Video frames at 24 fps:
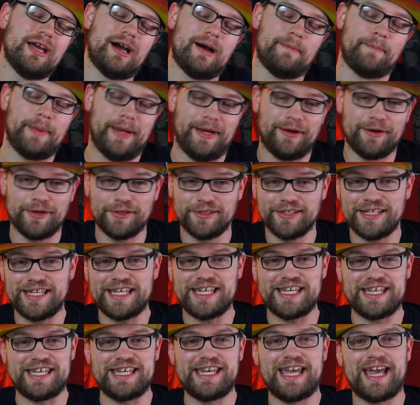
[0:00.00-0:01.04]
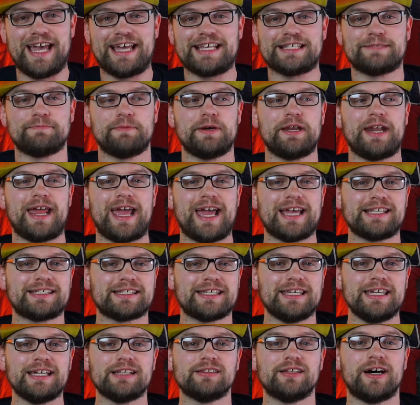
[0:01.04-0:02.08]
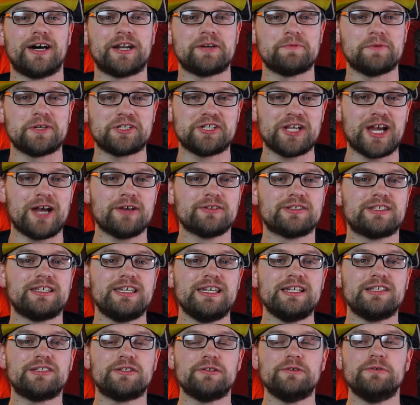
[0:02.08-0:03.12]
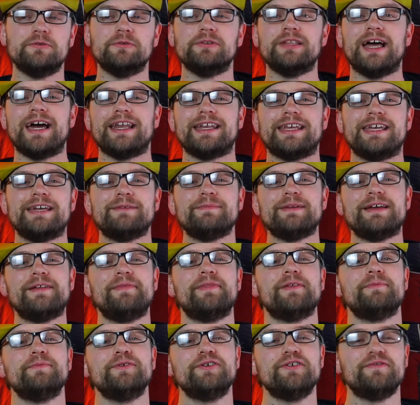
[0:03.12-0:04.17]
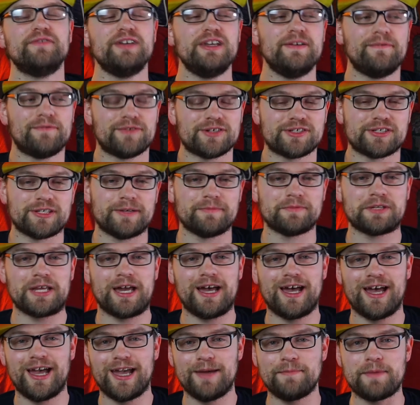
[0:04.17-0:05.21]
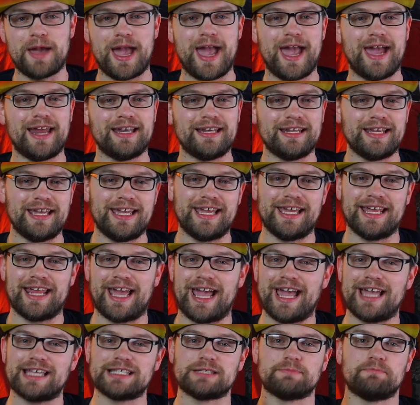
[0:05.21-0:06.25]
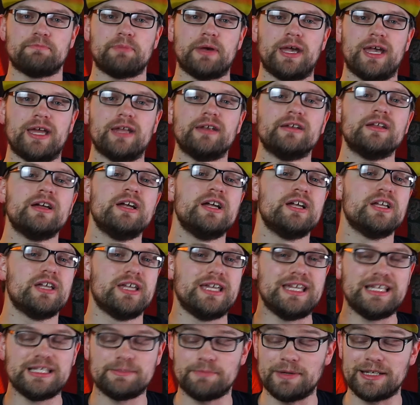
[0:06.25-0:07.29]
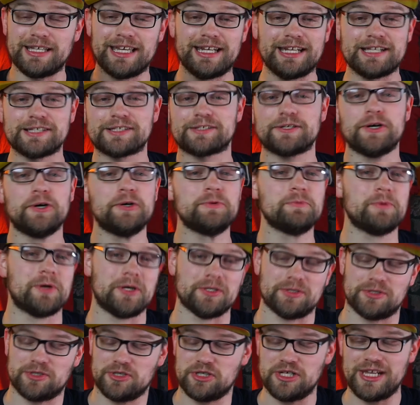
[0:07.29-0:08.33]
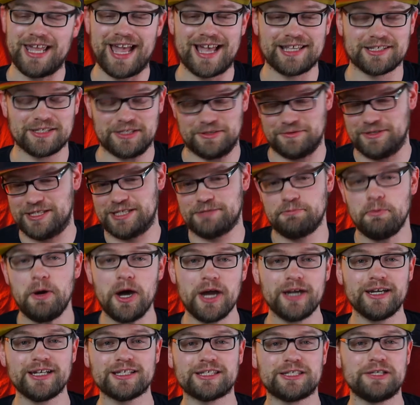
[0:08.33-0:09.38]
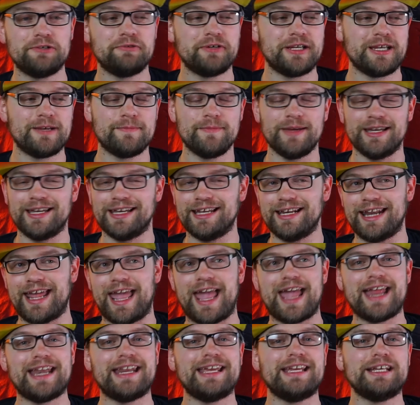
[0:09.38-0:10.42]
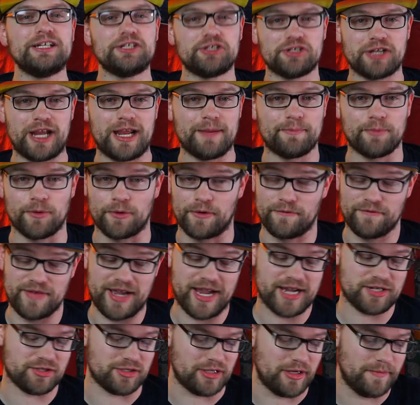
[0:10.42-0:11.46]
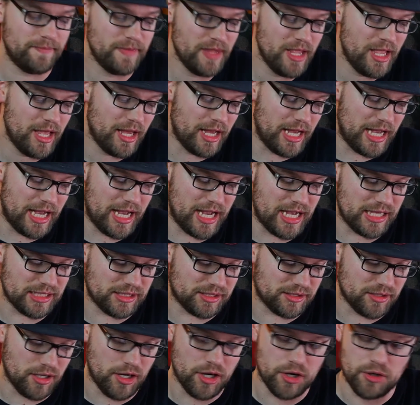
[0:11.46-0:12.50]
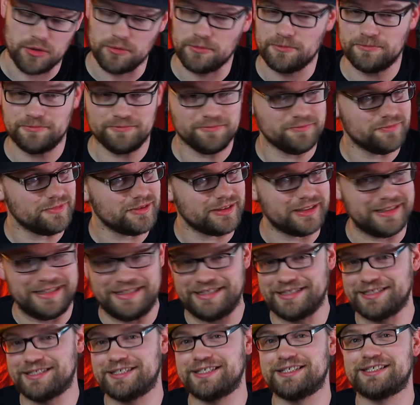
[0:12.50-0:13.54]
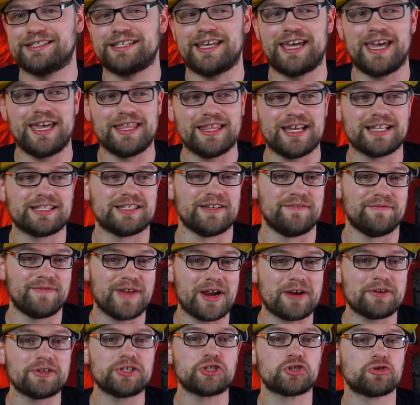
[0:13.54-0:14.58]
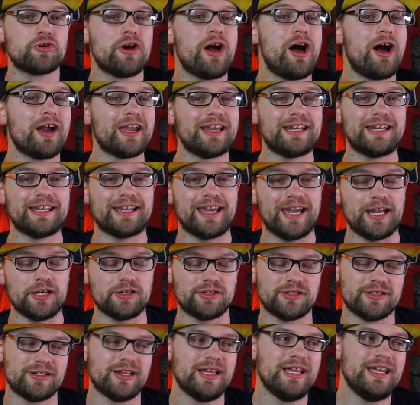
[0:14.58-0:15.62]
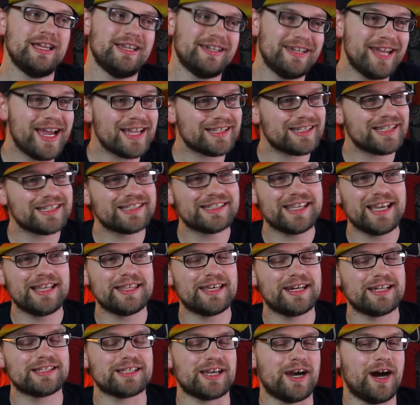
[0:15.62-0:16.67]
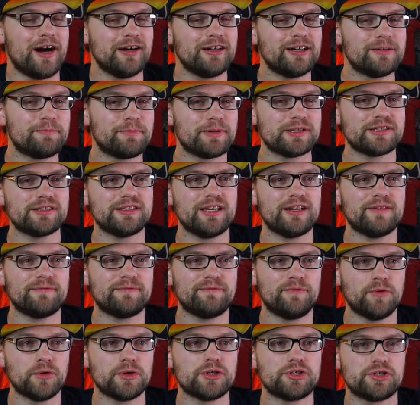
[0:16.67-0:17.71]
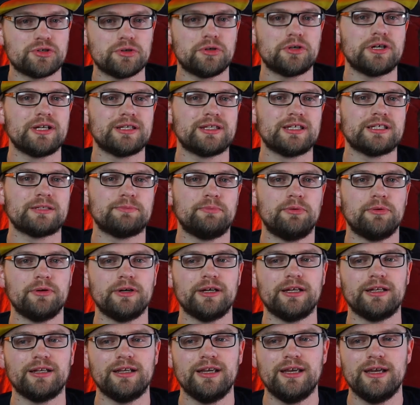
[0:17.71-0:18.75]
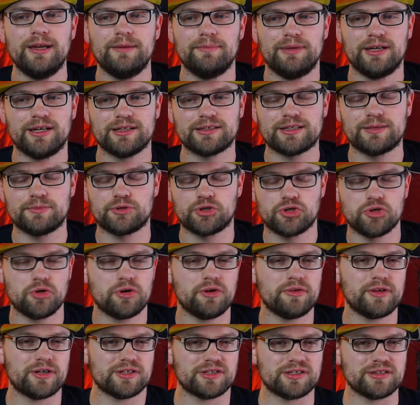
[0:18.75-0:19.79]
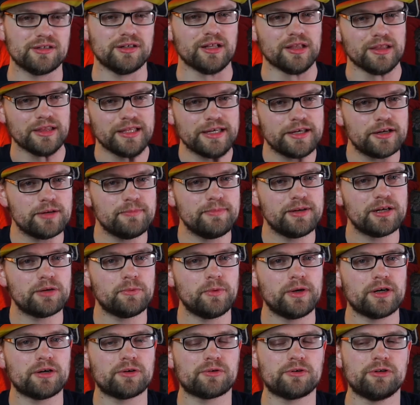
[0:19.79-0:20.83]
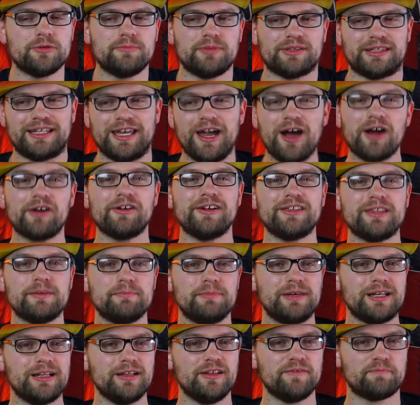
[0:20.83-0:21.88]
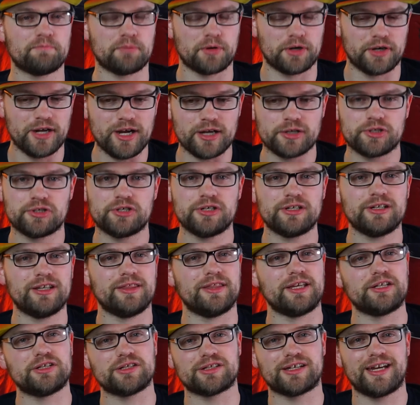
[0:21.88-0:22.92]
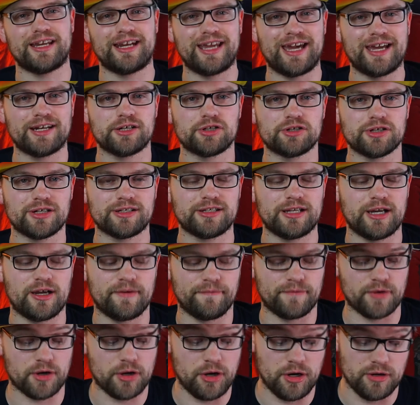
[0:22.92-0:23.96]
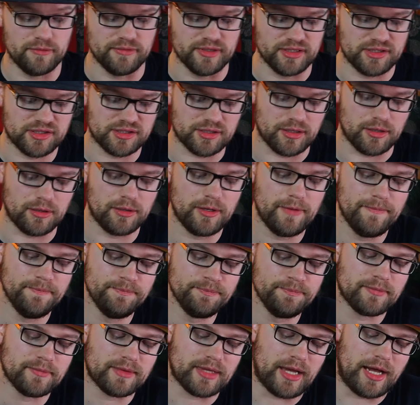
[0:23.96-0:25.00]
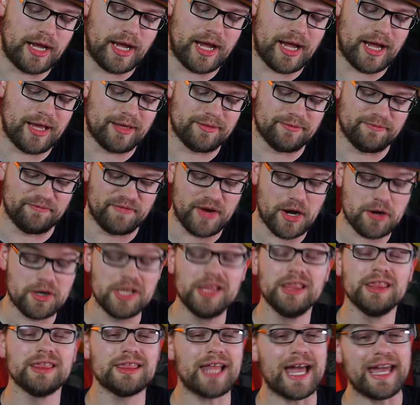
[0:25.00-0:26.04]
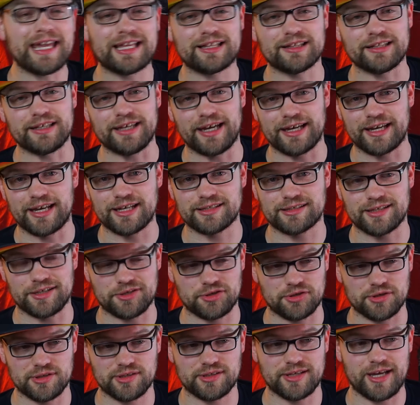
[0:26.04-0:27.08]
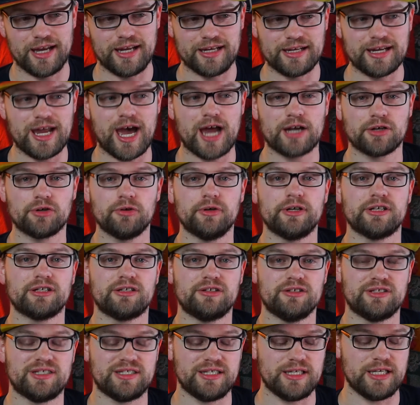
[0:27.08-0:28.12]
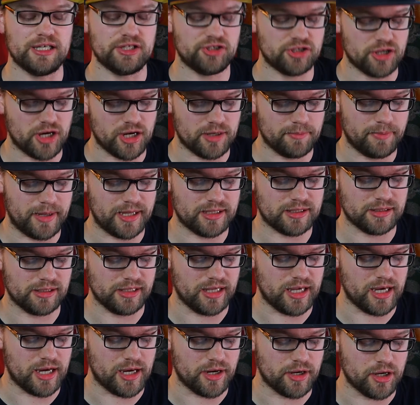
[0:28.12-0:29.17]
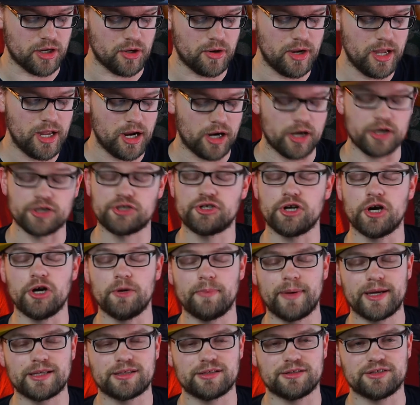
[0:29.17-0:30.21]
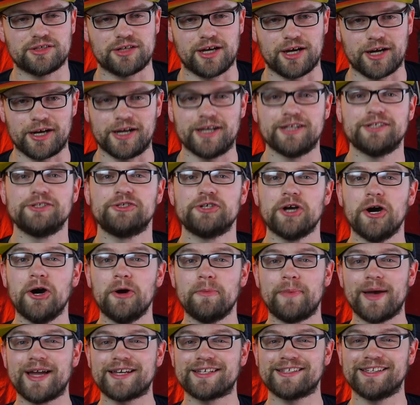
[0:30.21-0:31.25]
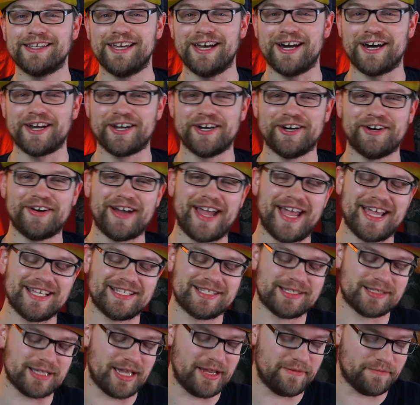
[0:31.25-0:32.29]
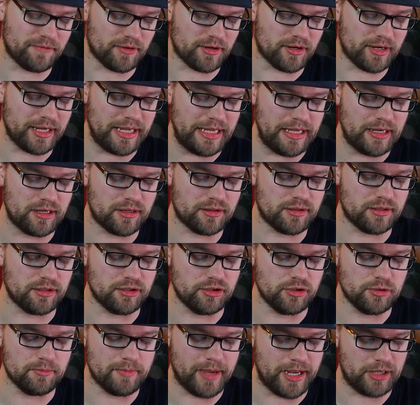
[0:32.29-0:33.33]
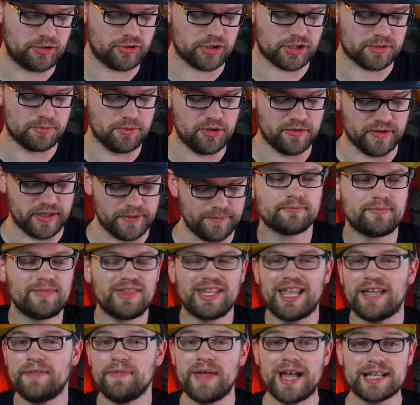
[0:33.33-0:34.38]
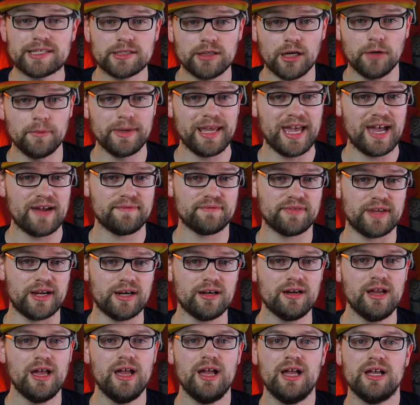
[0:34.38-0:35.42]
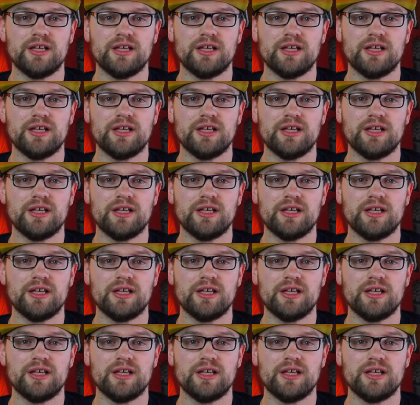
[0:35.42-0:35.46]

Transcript: Apparently, he has been asking Lana Wachowski to let him in the movie for some time, and it has been, he's been getting stonewalled. She hasn't responded to him in any shape or fashion. Uh, so needless to say, that's a very strong indication. Not to say that it's 100% for sure at this point, because I'm sure there's still a little bit of wiggle room, but they are in the middle of production and they just kind of had to shut down for COVID. So, uh, very likely, I guess I should say, not going to see John Pantoliano or Joe Pantoliano, sorry, Joe Pantoliano as Cypher in the new Matrix movie. That's all we have there.